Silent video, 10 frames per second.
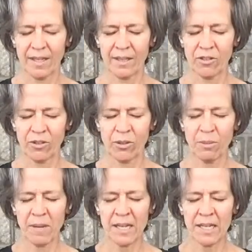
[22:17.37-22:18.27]
And so
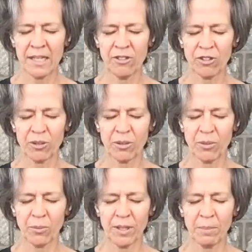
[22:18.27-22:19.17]
you may need
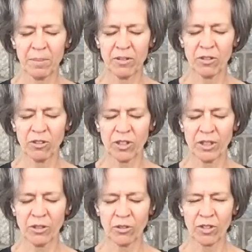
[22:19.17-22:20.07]
to
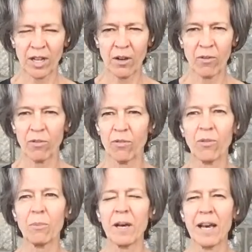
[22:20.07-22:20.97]
reposition
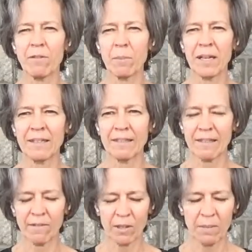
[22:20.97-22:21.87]
yourself, have about a
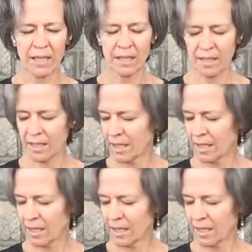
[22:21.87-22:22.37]
7-minute